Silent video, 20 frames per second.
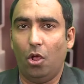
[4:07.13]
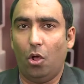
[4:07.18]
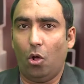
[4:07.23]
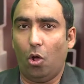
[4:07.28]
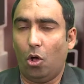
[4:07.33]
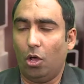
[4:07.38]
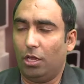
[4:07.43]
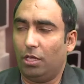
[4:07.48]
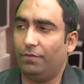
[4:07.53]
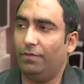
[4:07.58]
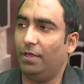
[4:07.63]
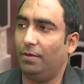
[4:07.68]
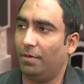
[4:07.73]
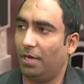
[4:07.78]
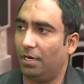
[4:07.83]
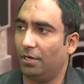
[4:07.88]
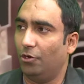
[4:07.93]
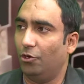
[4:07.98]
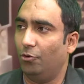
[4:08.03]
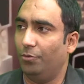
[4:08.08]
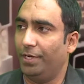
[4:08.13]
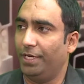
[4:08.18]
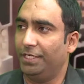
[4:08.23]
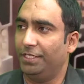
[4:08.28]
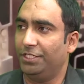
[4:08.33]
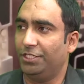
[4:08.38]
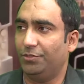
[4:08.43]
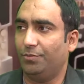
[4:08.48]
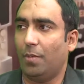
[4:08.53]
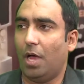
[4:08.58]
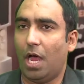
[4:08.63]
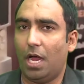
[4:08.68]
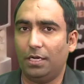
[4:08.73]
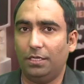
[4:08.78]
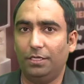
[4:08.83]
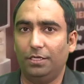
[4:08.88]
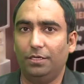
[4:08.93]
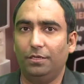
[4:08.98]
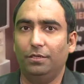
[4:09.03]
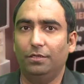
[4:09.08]
all of them are going to be
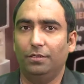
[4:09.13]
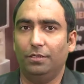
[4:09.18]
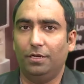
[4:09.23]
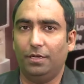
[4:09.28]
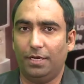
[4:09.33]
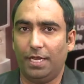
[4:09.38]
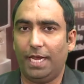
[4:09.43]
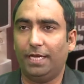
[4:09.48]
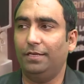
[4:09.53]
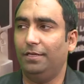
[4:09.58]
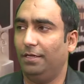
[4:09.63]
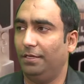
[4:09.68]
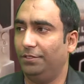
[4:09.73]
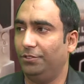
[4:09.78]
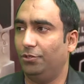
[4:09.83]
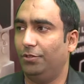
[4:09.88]
smart connected.